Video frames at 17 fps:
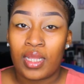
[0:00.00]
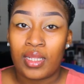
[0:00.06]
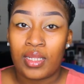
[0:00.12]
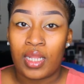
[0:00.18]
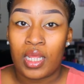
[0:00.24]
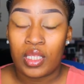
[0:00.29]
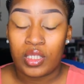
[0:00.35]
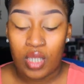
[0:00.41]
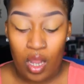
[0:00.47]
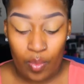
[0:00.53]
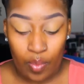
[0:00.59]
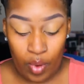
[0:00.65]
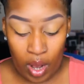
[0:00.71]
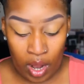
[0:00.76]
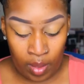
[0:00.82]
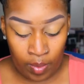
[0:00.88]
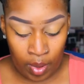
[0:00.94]
Lids are
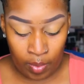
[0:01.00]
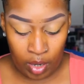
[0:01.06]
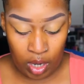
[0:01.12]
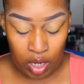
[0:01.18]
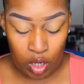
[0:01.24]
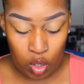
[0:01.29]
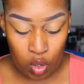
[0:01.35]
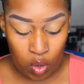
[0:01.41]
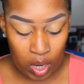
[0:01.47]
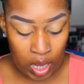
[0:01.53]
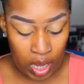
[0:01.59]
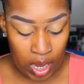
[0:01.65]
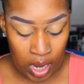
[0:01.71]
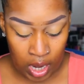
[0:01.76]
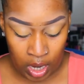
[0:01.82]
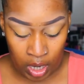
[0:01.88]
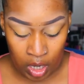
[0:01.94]
prime. I'm gonna go
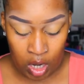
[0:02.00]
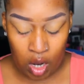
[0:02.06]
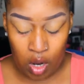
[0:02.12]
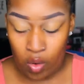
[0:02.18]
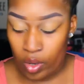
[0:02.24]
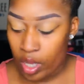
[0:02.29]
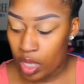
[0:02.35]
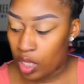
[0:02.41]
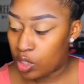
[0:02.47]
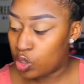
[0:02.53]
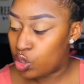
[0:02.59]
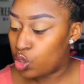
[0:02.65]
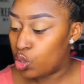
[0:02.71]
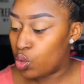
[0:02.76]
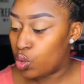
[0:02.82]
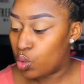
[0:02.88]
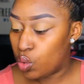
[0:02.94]
ahead and go
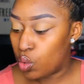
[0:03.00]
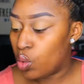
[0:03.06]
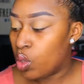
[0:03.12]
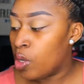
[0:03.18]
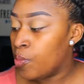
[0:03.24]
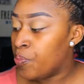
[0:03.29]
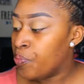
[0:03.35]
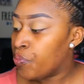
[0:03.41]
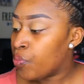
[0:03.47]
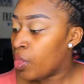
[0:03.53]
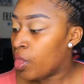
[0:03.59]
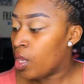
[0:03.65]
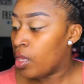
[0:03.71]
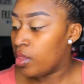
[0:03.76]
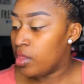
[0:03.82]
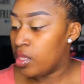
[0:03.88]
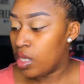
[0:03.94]
into
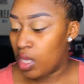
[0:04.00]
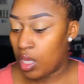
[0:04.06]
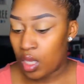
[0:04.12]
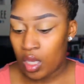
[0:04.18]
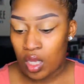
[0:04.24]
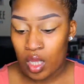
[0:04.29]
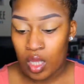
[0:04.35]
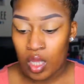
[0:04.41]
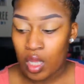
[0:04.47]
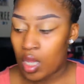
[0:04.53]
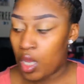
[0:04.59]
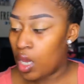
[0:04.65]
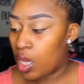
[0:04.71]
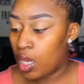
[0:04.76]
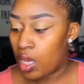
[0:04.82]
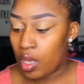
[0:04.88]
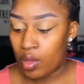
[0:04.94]
the
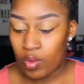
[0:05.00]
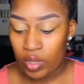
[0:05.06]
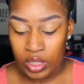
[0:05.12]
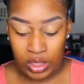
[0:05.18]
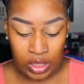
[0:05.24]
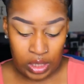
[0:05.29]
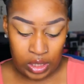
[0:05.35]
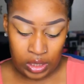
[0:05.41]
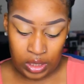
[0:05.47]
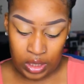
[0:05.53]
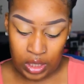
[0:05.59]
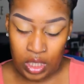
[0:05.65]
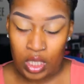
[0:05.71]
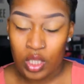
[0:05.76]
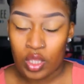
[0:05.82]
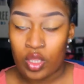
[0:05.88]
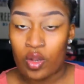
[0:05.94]
what is this,
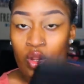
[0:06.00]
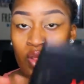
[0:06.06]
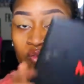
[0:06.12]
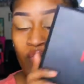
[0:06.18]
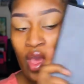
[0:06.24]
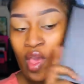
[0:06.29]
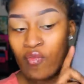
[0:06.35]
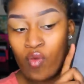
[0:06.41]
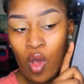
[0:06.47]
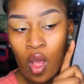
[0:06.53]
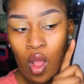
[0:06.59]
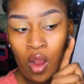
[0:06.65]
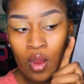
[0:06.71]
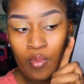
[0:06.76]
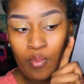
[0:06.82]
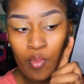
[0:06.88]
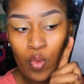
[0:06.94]
the
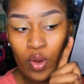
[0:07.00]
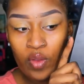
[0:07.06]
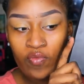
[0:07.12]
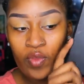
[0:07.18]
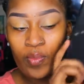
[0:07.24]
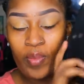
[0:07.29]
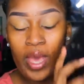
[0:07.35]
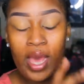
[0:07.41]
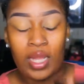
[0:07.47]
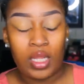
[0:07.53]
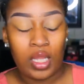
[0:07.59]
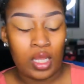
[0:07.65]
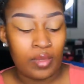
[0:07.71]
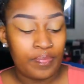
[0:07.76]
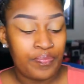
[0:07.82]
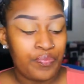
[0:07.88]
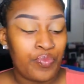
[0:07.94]
35R Morphe
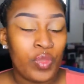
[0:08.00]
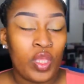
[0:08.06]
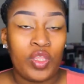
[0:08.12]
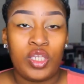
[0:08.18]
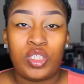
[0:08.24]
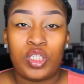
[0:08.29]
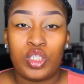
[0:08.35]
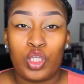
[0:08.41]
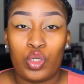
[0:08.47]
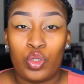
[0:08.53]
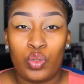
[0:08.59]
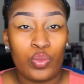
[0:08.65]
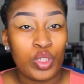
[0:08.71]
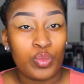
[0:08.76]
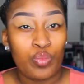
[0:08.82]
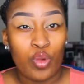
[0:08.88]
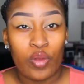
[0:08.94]
palette. This is the
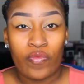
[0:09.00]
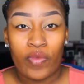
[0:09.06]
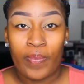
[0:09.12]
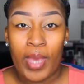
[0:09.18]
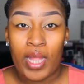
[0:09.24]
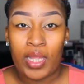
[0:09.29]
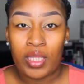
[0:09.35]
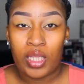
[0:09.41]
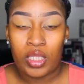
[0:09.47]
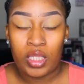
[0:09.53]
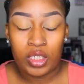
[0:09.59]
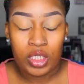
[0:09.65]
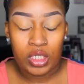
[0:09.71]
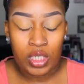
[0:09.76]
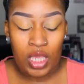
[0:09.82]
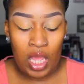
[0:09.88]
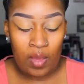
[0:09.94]
newest Morphe palette that they
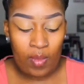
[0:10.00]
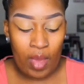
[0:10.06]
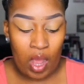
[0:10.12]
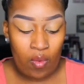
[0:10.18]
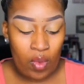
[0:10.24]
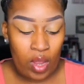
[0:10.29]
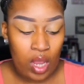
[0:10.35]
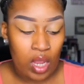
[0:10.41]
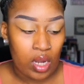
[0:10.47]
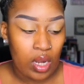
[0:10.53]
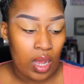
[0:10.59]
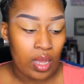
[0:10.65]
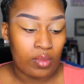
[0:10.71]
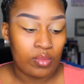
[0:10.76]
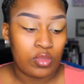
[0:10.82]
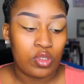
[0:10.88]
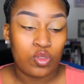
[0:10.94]
just came out with, and
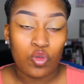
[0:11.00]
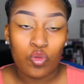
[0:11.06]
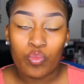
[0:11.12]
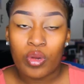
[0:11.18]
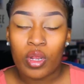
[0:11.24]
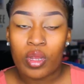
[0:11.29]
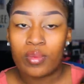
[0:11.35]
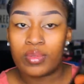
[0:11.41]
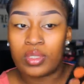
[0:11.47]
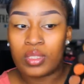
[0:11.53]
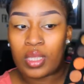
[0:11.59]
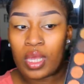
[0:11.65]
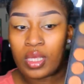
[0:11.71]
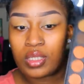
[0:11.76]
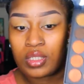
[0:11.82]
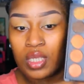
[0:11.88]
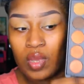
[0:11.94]
I'm super
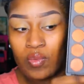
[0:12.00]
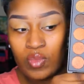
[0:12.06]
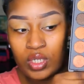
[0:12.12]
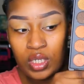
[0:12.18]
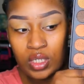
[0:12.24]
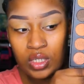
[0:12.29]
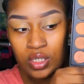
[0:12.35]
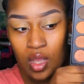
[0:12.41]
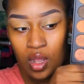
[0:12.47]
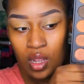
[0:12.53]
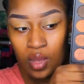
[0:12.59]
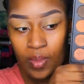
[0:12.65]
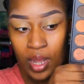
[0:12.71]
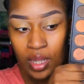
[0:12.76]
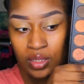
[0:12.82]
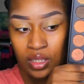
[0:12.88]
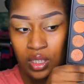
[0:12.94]
obsessed. Can we just talk
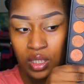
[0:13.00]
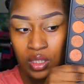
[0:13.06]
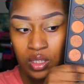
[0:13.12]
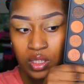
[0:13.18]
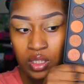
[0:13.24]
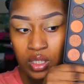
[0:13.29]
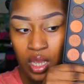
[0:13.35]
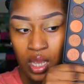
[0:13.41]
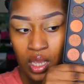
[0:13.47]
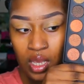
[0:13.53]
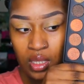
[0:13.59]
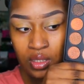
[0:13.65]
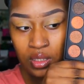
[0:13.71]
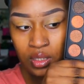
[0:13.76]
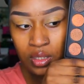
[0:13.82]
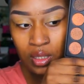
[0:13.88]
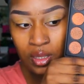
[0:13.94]
about these
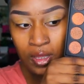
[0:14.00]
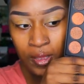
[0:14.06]
shades?